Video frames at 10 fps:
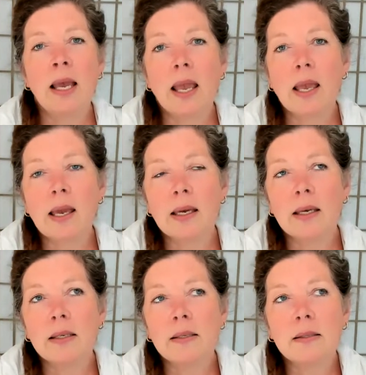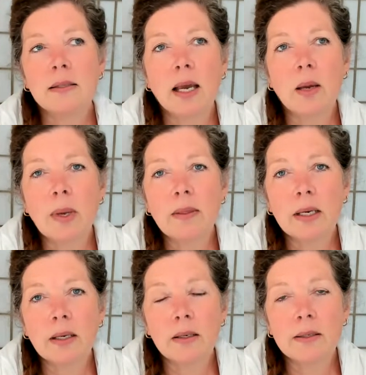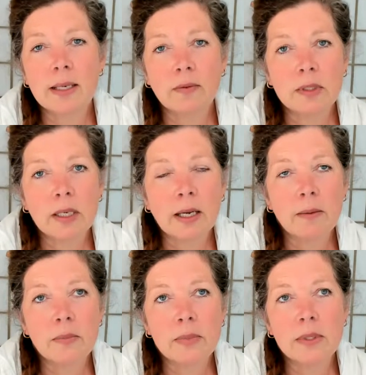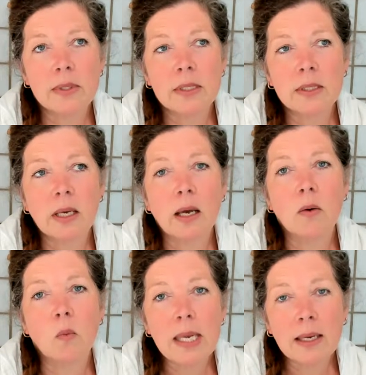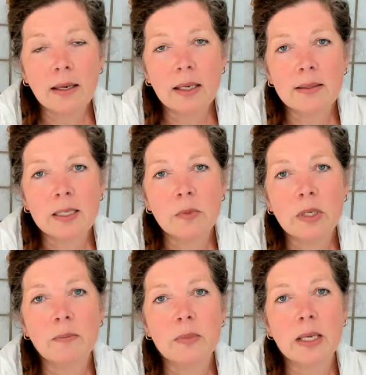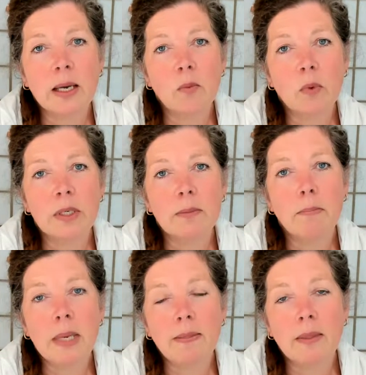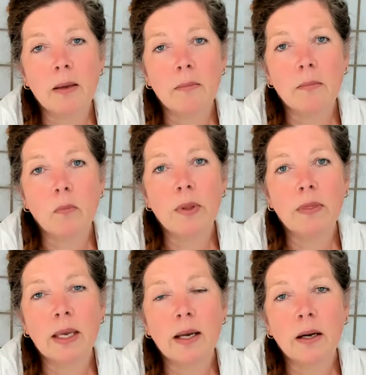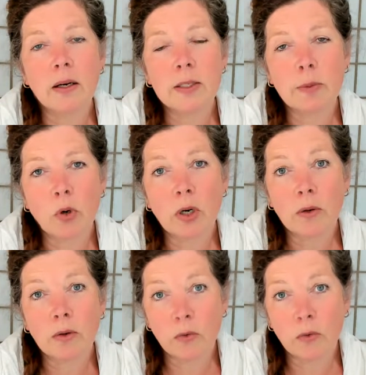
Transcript: And I went there several times a week, and sometimes I would meet them with their support